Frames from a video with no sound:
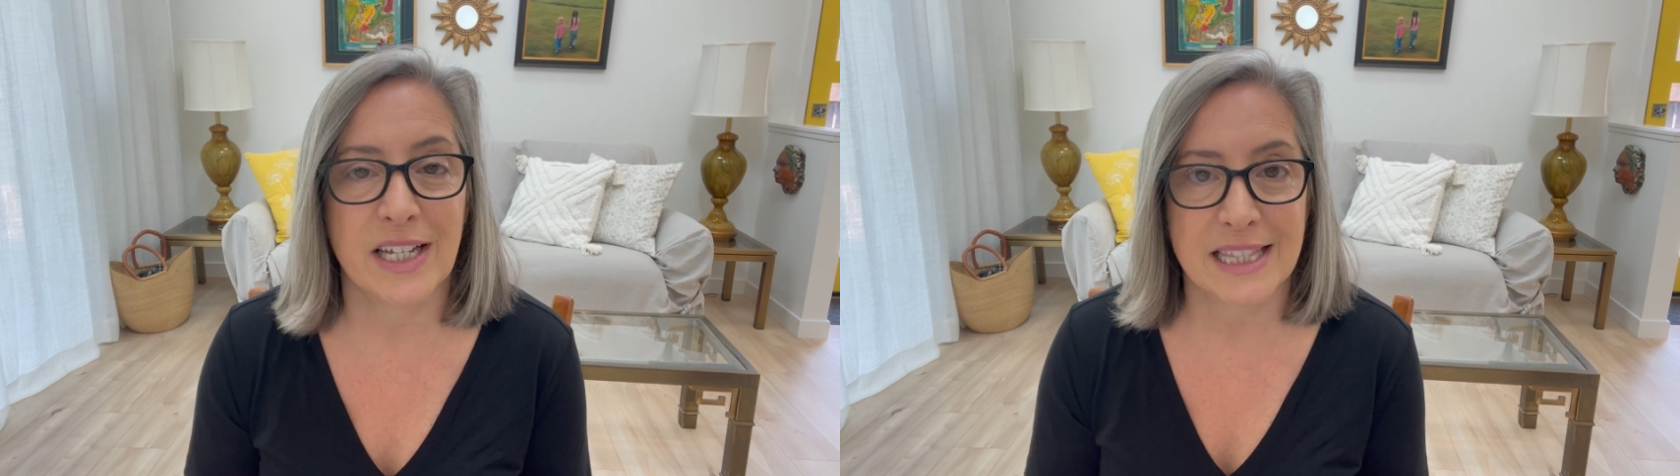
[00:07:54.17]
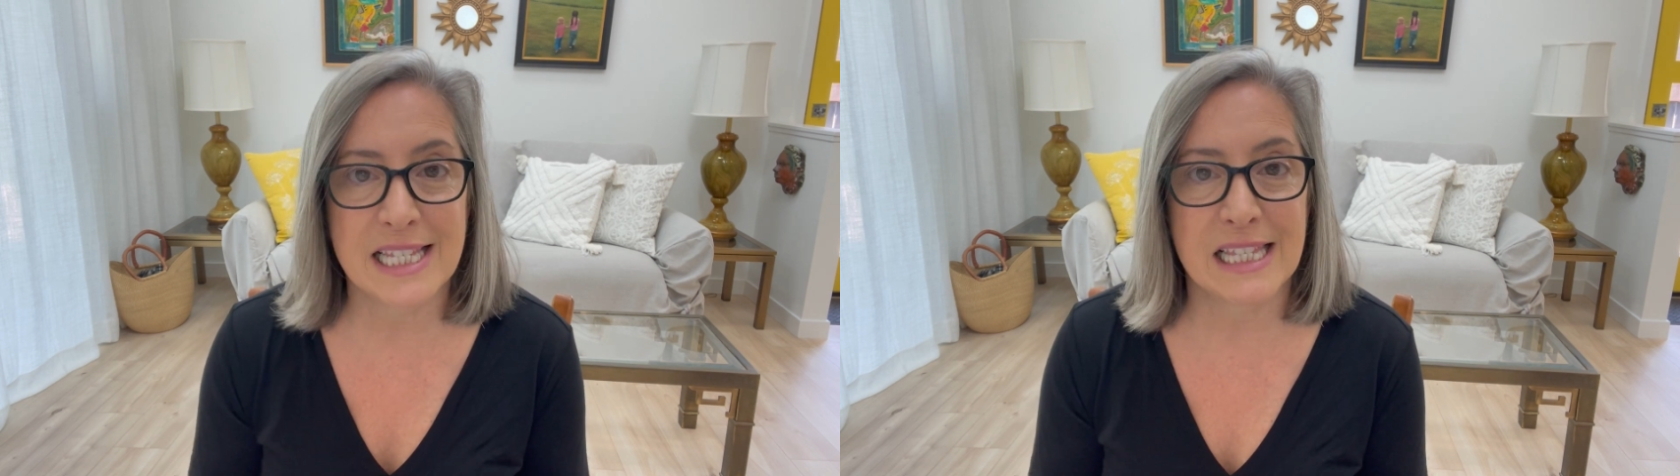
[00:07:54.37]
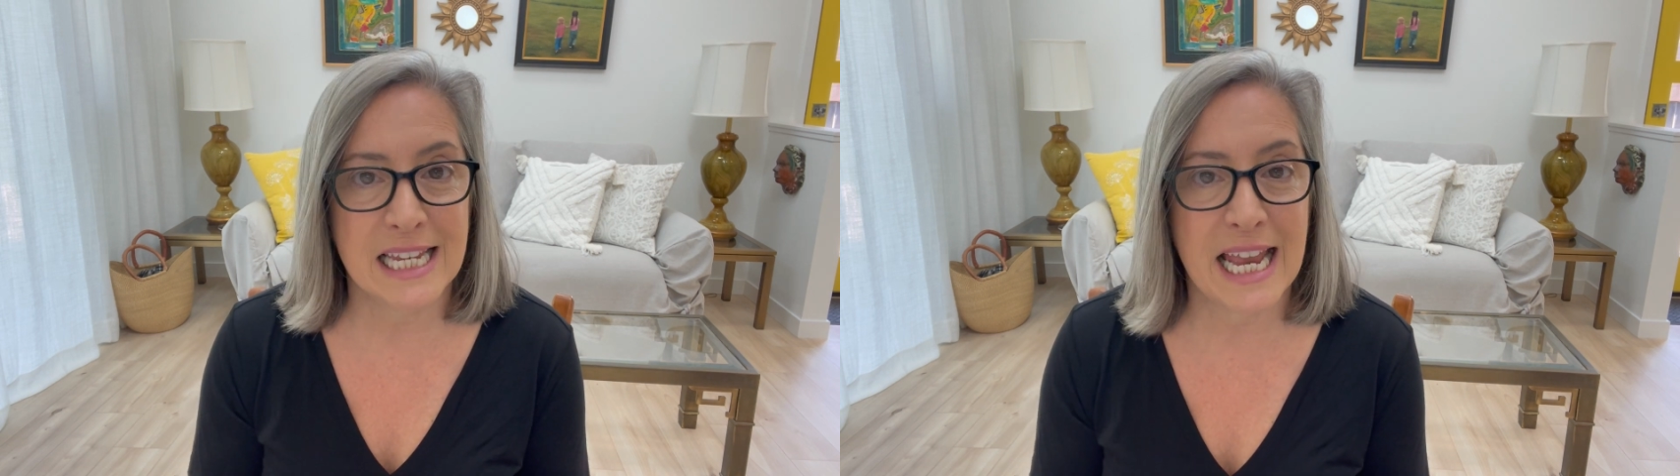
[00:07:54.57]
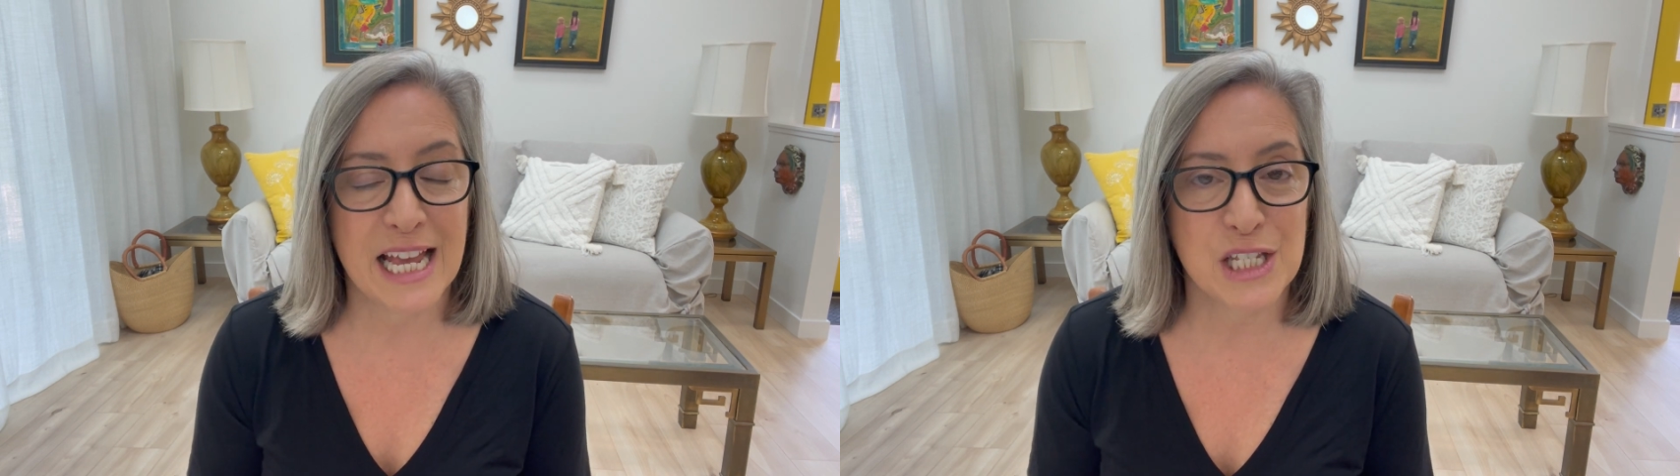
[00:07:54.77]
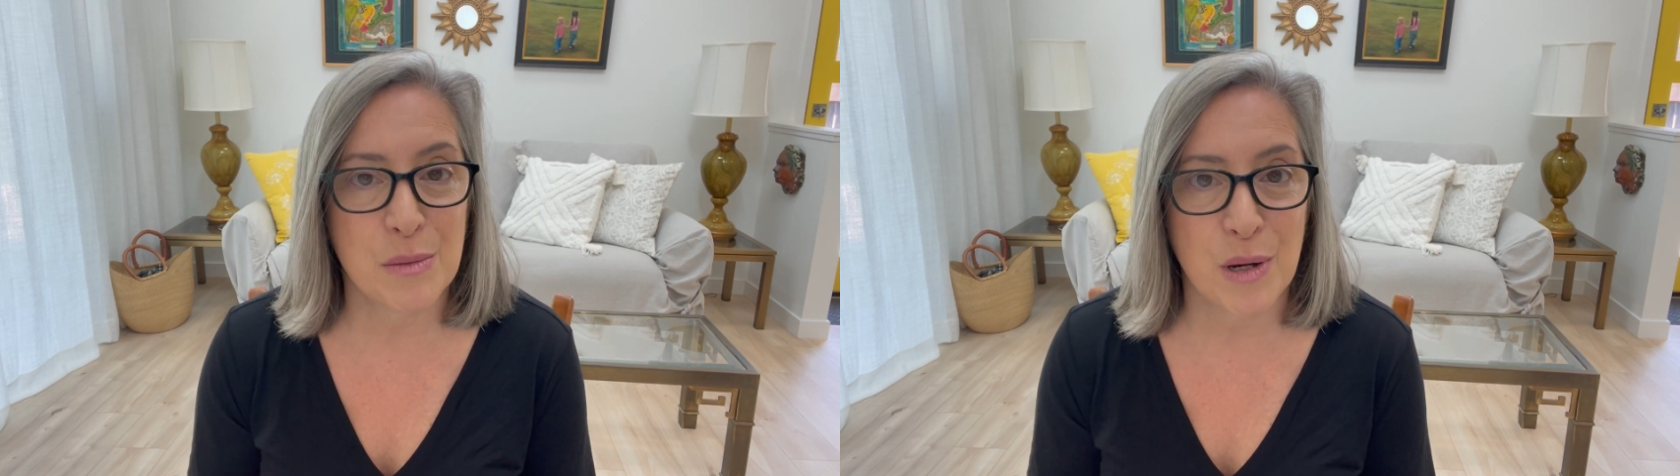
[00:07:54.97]
Like, this lien
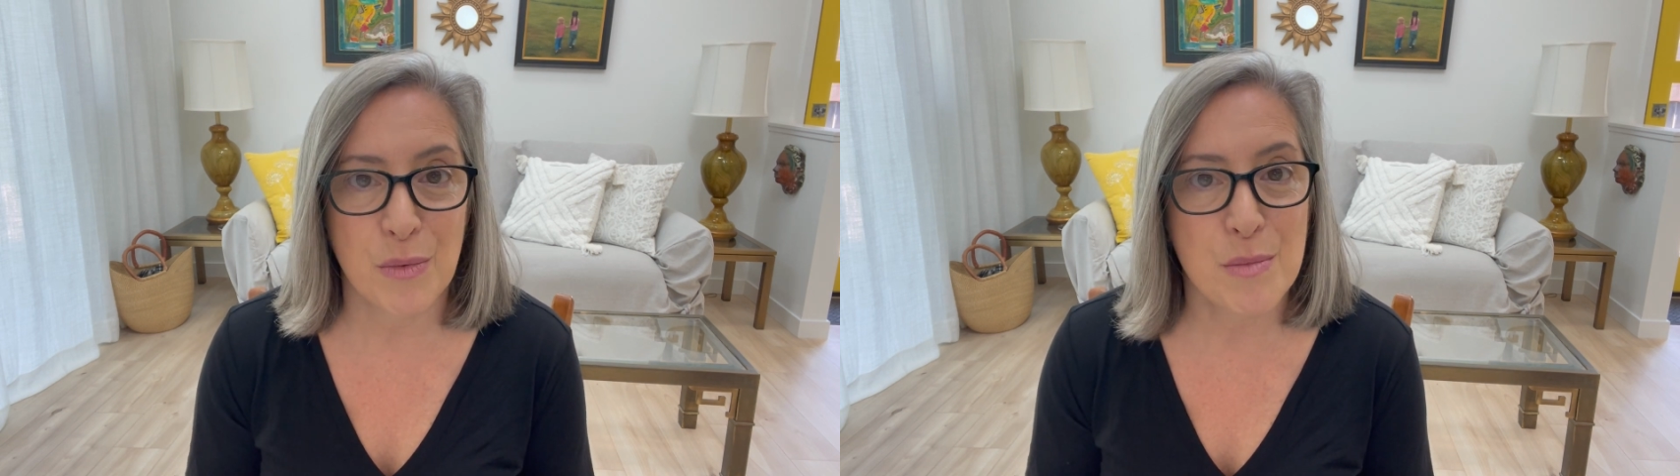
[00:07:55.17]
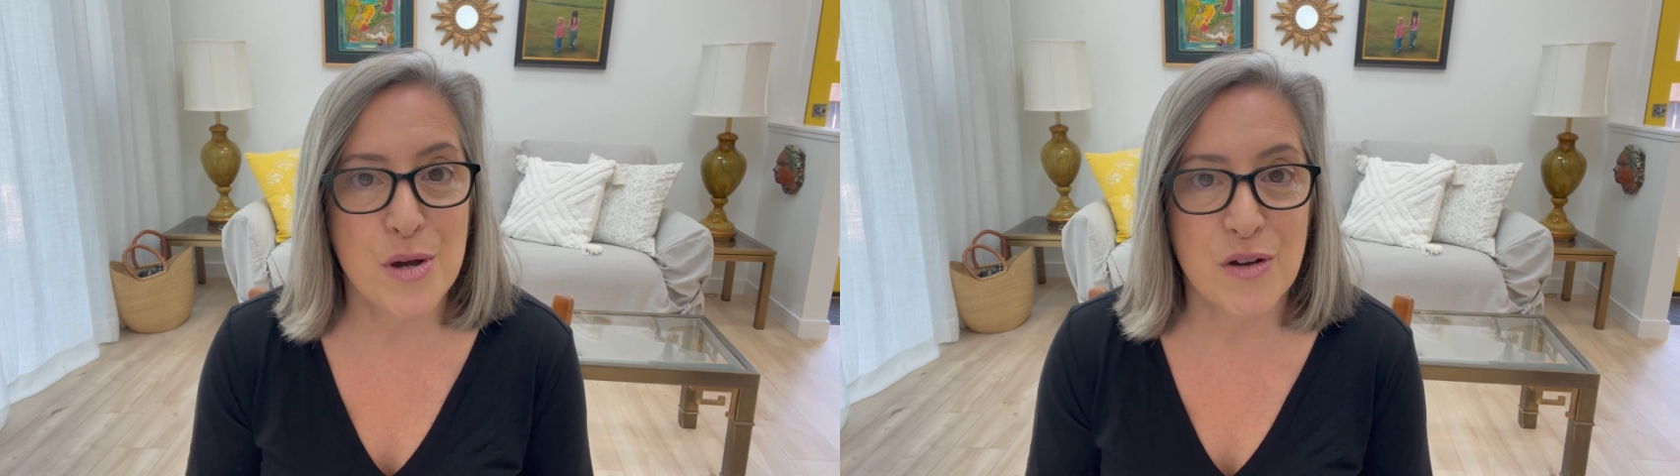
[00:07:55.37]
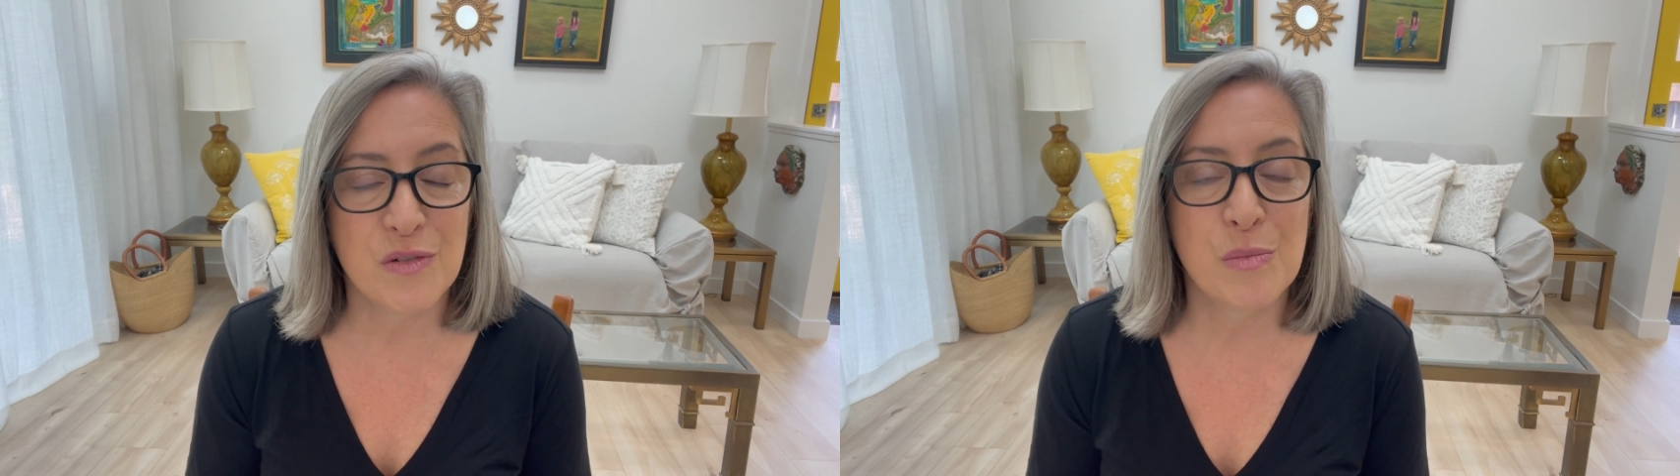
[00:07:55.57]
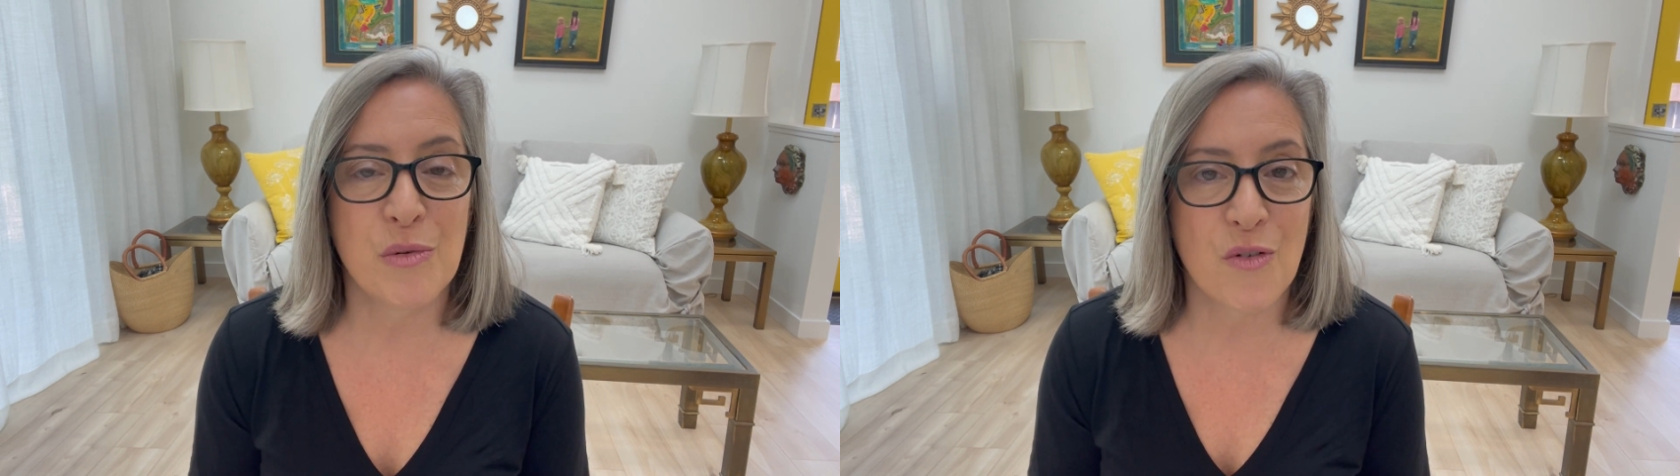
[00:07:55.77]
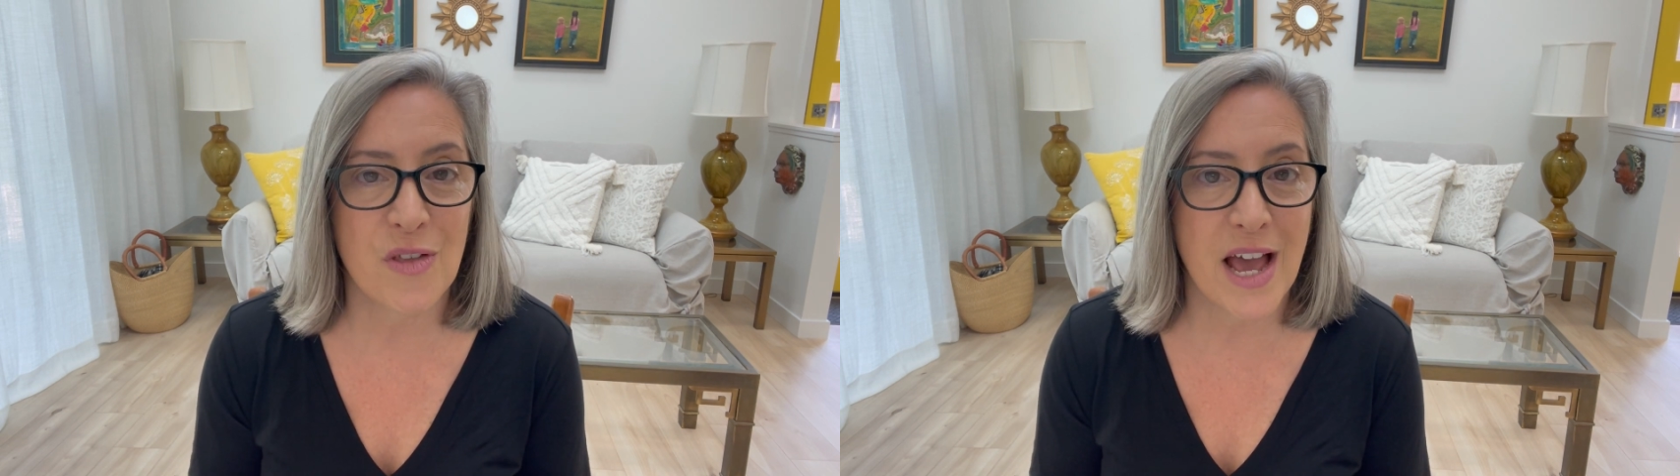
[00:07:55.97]
has to be removed
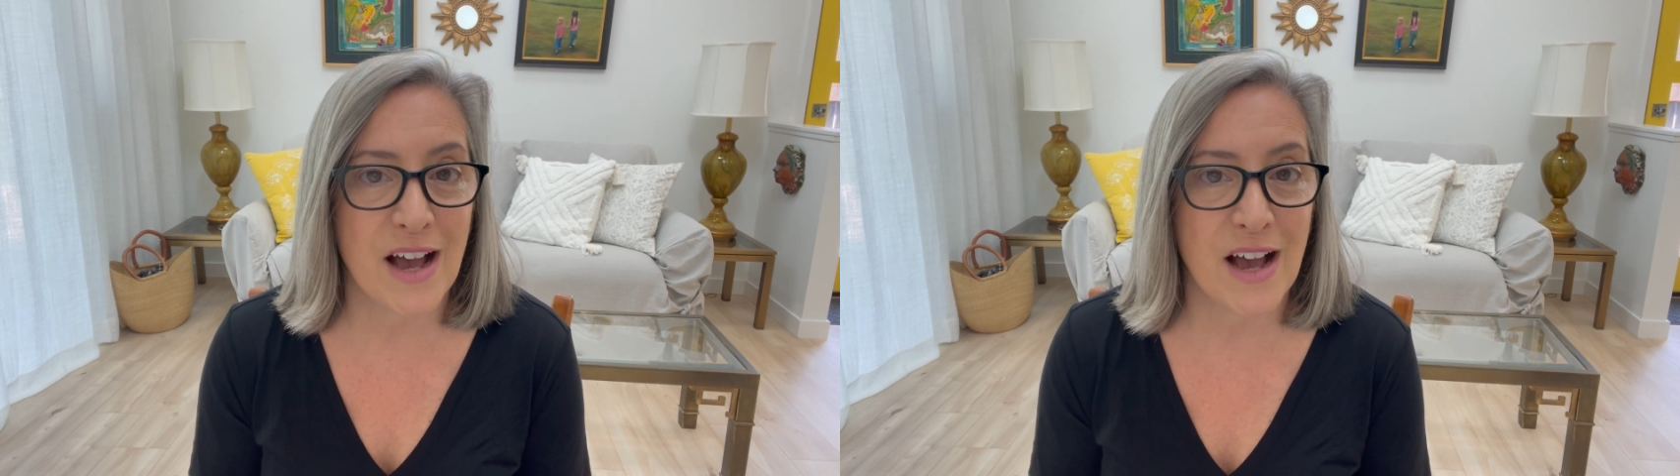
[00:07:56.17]
before the